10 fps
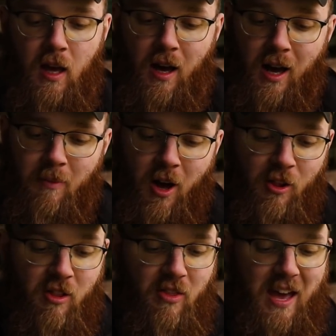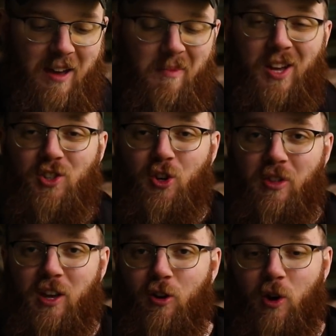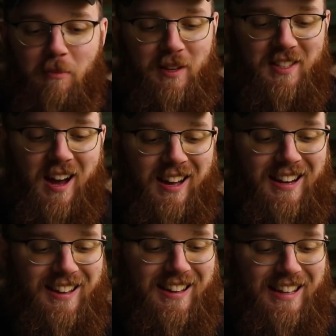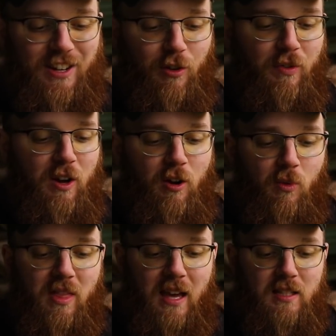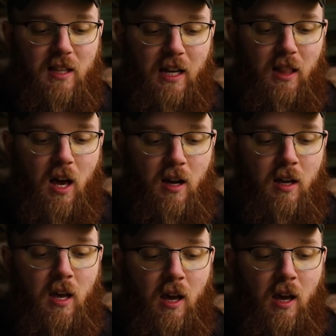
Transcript: Other than that, make sure that your grip is not going to interfere with that slide lock,